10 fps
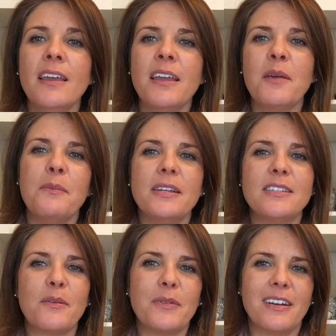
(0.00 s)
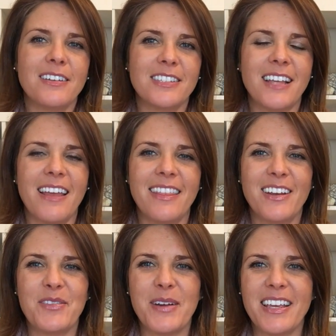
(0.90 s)
It can be someone else, and
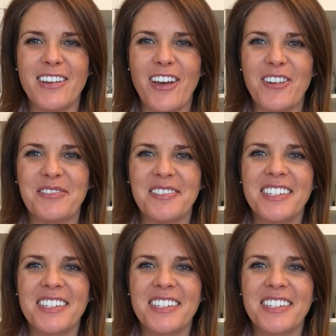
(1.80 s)
then away you go.